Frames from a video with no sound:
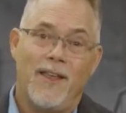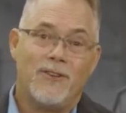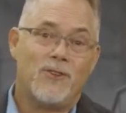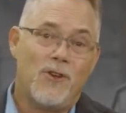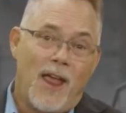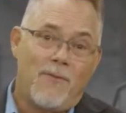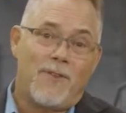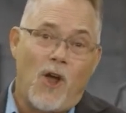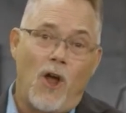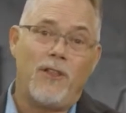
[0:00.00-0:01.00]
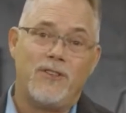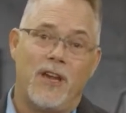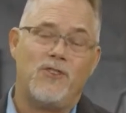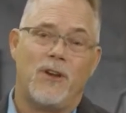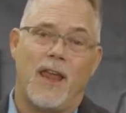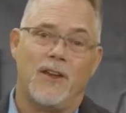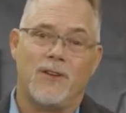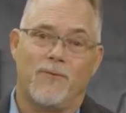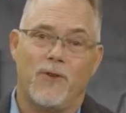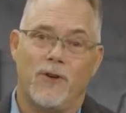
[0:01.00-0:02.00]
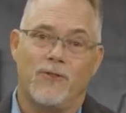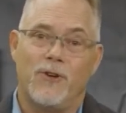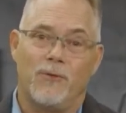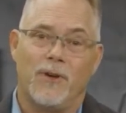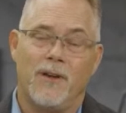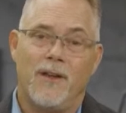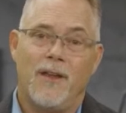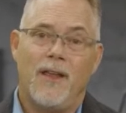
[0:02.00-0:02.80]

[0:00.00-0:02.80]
So you have college education for your children.